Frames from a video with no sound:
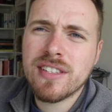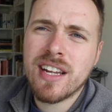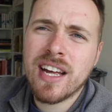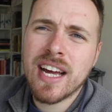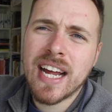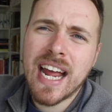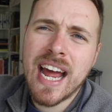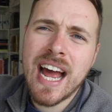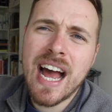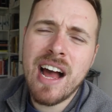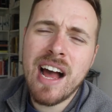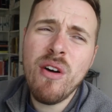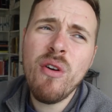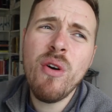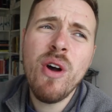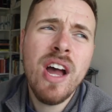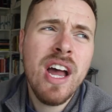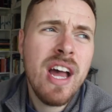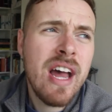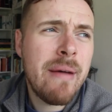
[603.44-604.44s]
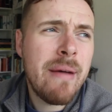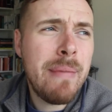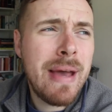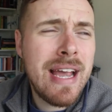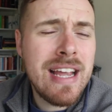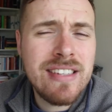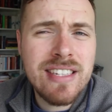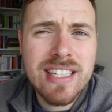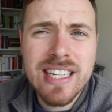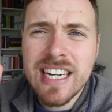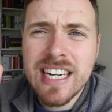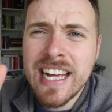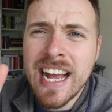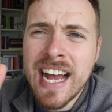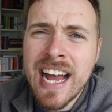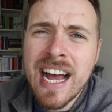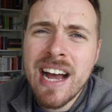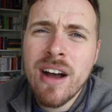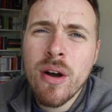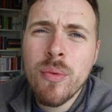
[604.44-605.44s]
like, how, and basically
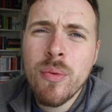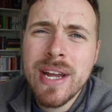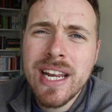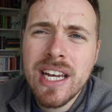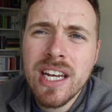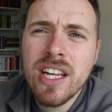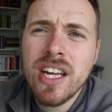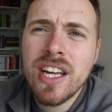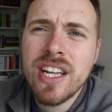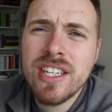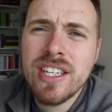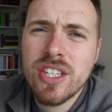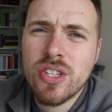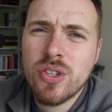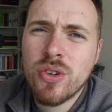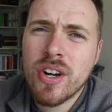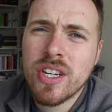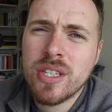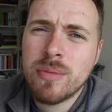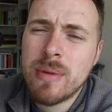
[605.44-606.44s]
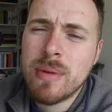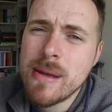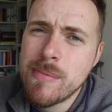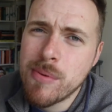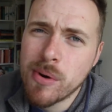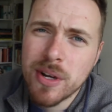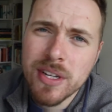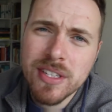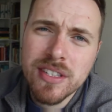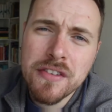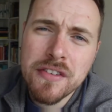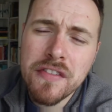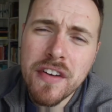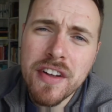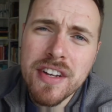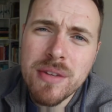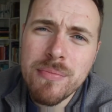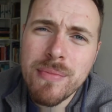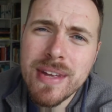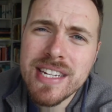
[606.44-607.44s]
how we learn to trust people, because the
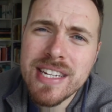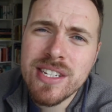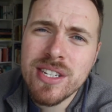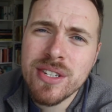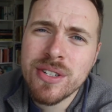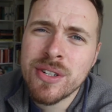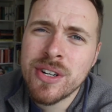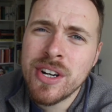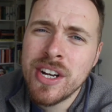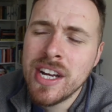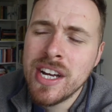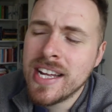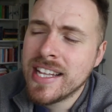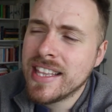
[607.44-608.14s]
fundamental